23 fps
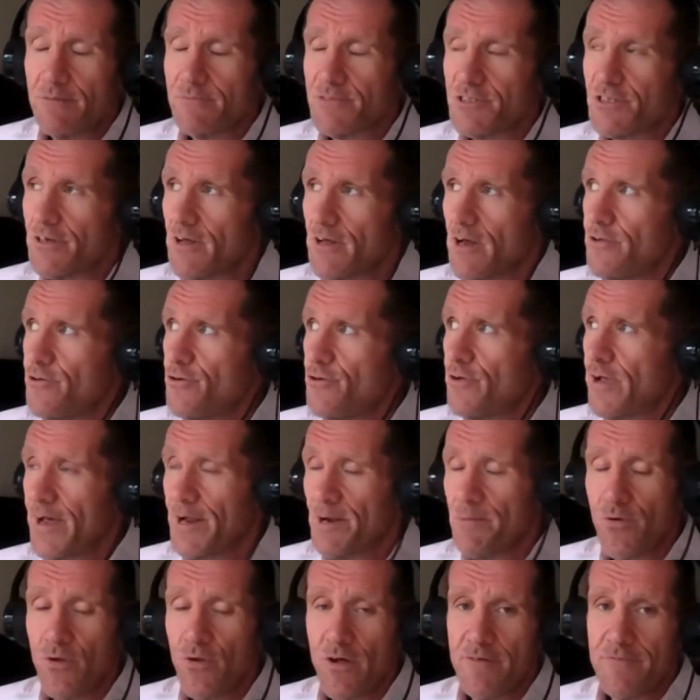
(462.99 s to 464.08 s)
So you can
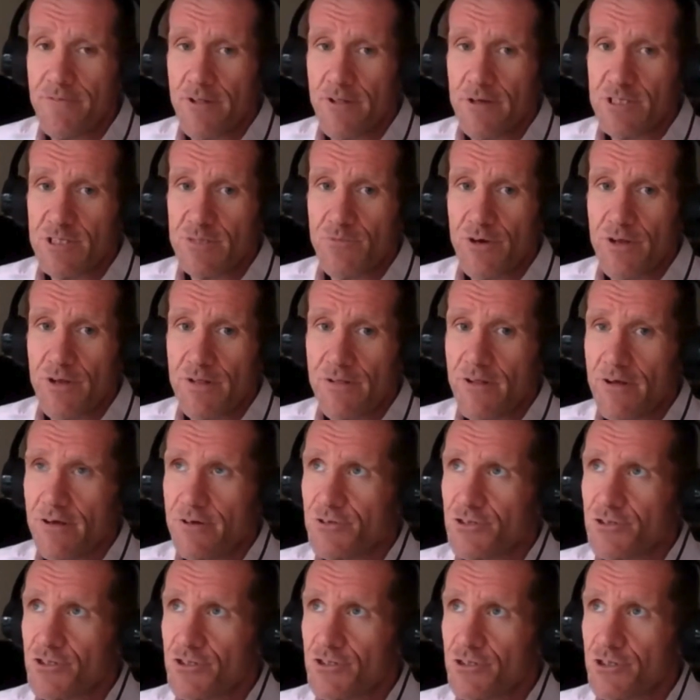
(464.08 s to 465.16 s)
apply for
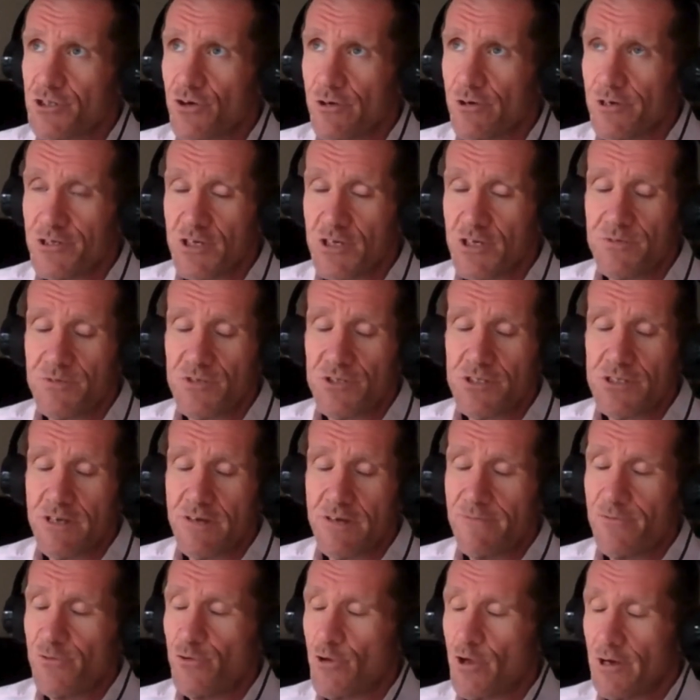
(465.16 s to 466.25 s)
those scholarships.
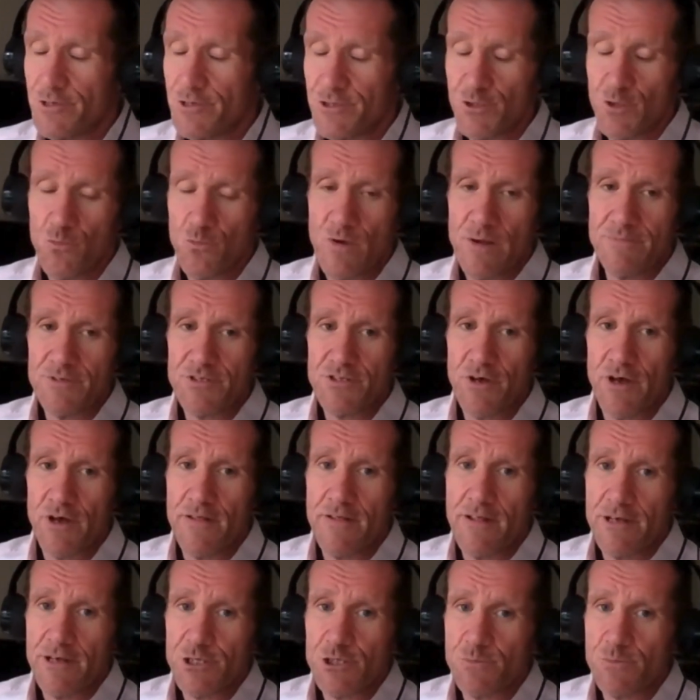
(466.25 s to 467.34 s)
If you go to the
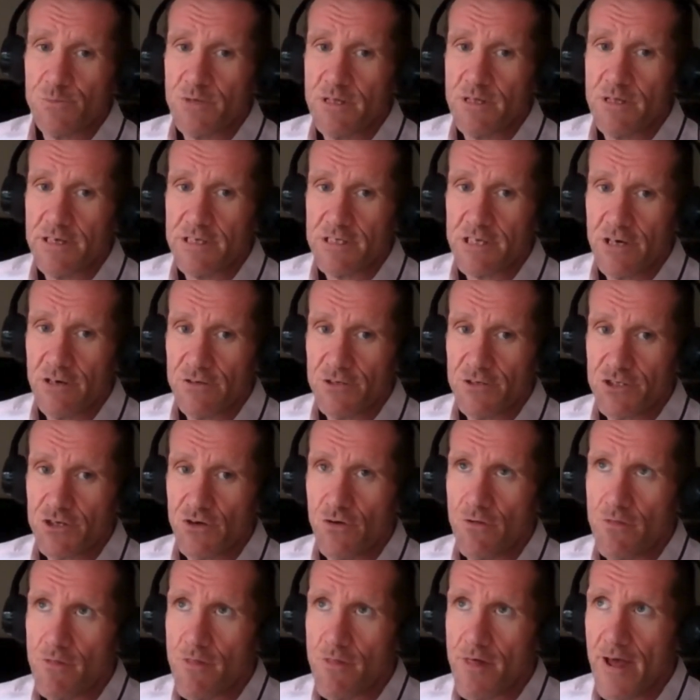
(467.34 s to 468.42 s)
website, there should be details
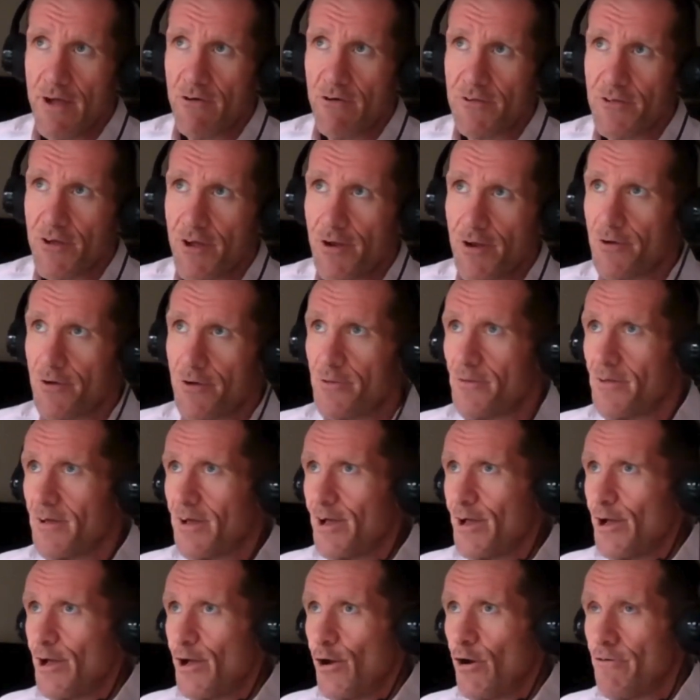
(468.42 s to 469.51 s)
on there. I don't know
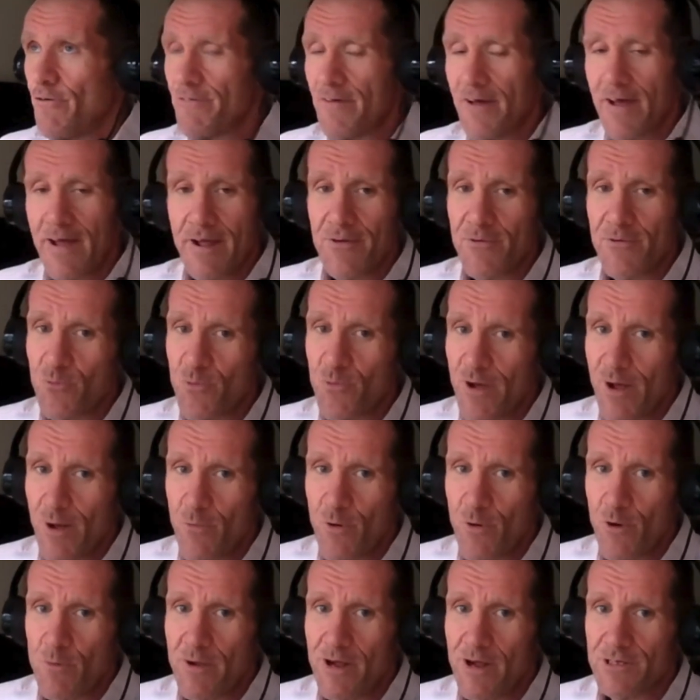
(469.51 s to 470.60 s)
offhand
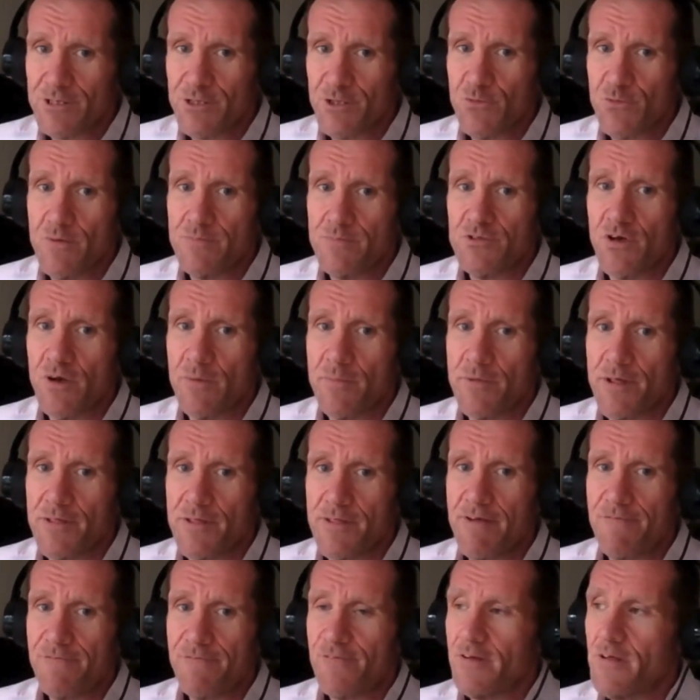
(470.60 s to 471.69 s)
whereabouts on the website, but they're
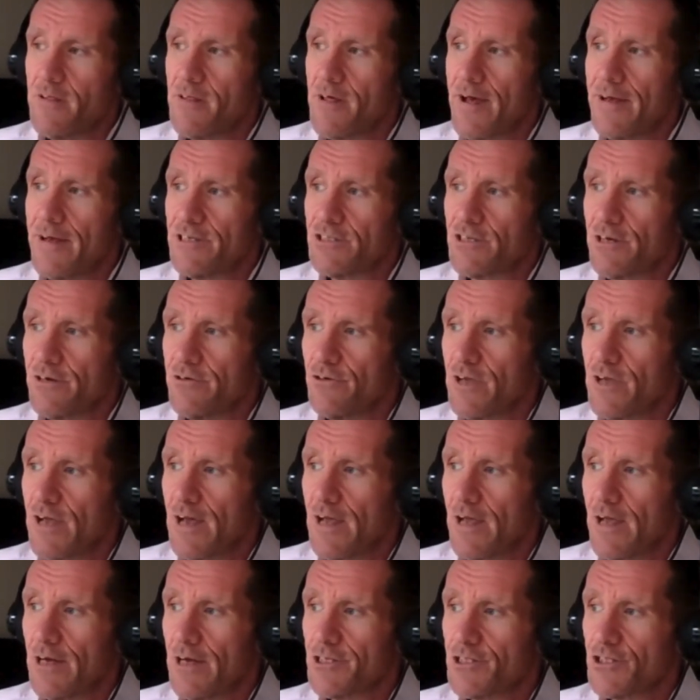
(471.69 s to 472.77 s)
definitely there. So you
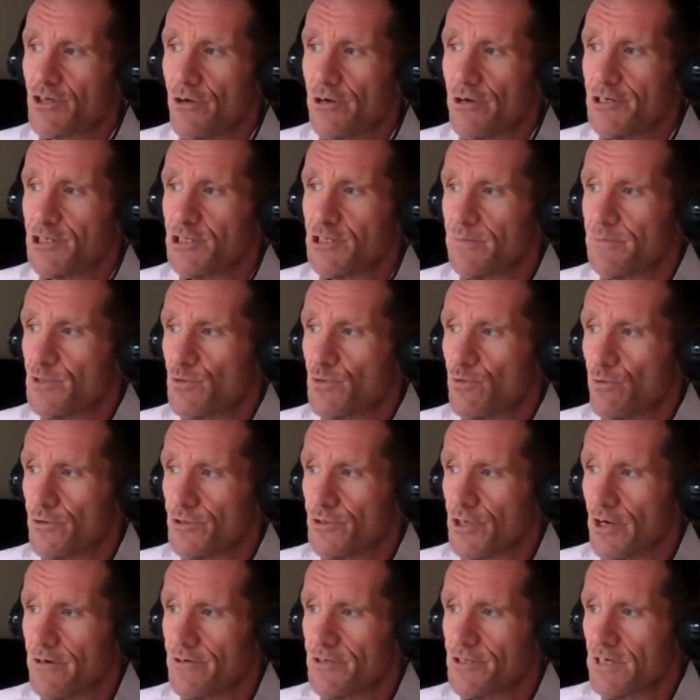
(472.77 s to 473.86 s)
can get a scholarship
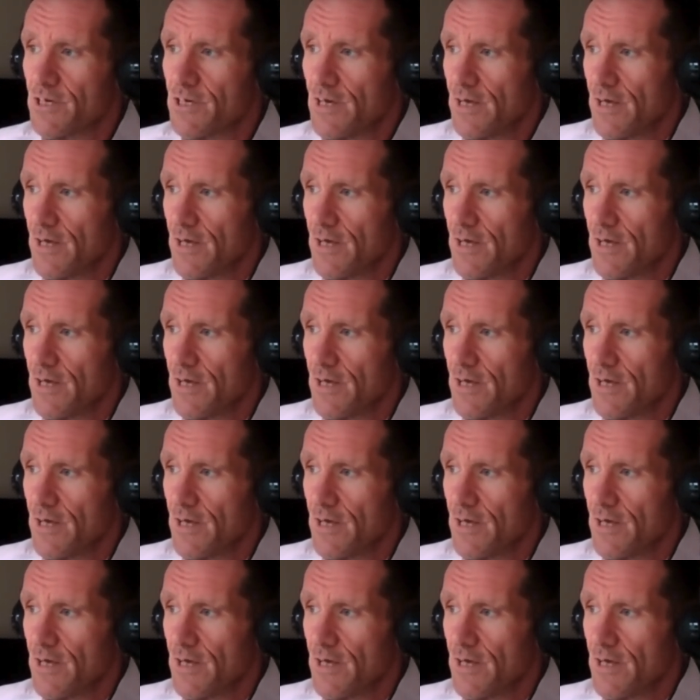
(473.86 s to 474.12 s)
towards those.